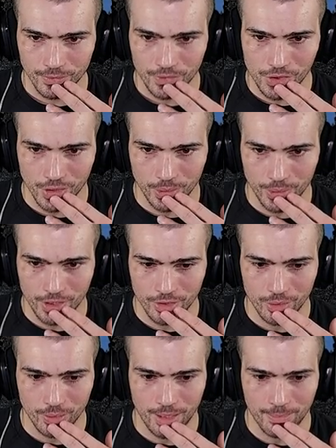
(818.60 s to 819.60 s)
so it could
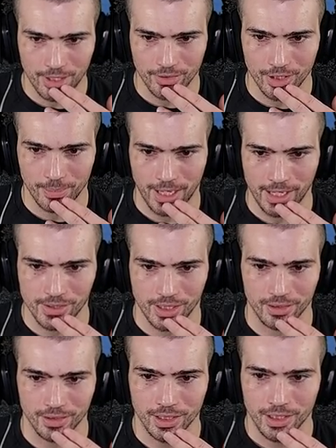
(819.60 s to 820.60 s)
do a lot better in the
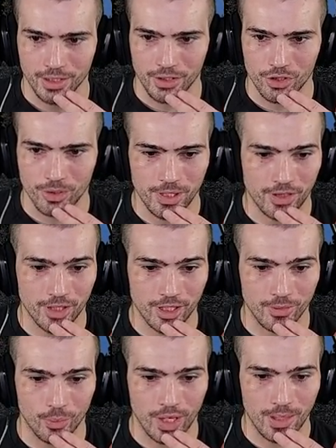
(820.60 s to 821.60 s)
passing. You should be
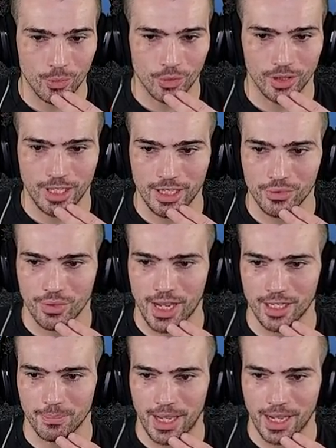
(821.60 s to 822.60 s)
thinking way more leg drag
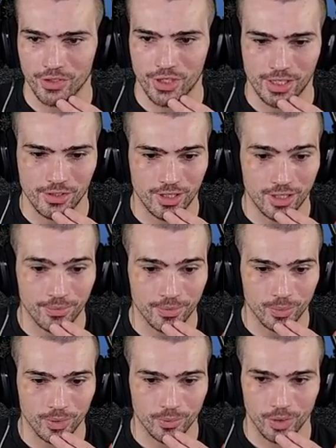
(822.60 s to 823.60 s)
and back chase stuff
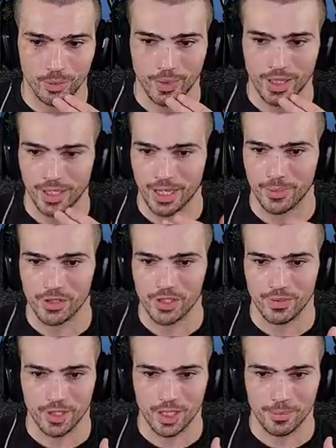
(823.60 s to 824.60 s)
when, with the way the guy was
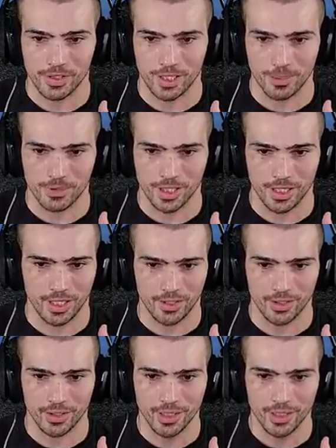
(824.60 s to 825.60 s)
giving up his hips, like
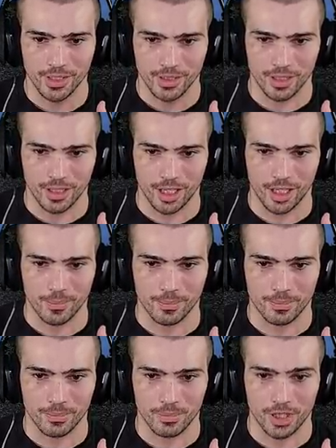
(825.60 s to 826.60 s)
here. Um,
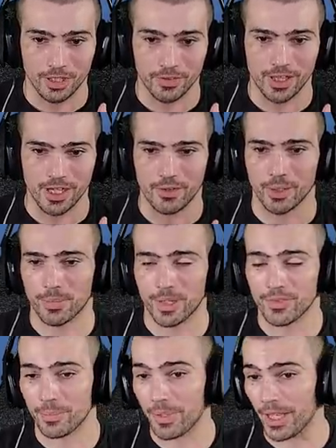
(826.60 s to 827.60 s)
clearing that grip
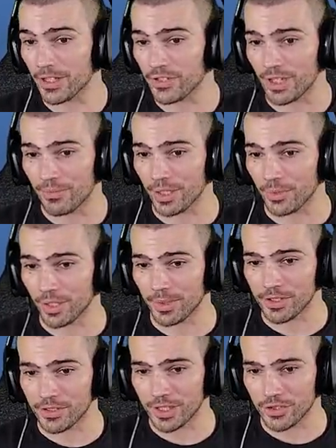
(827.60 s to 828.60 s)
off the pants definitely would have been
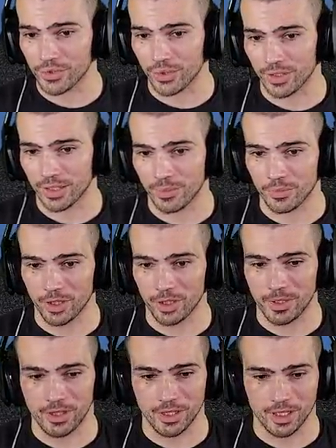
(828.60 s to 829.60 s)
essential, and I would really
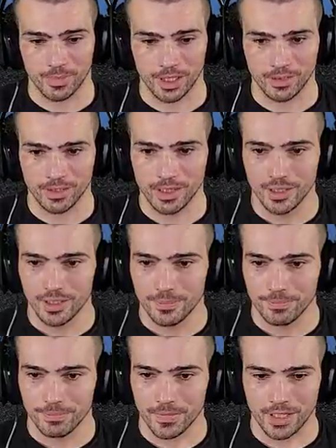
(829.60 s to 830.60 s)
be thinking about,
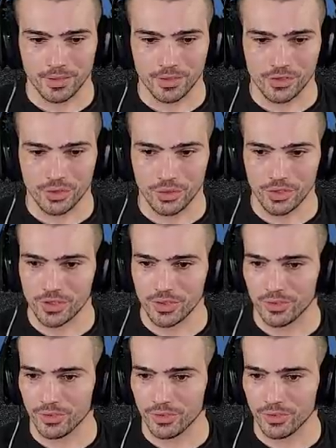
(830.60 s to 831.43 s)
like, as soon as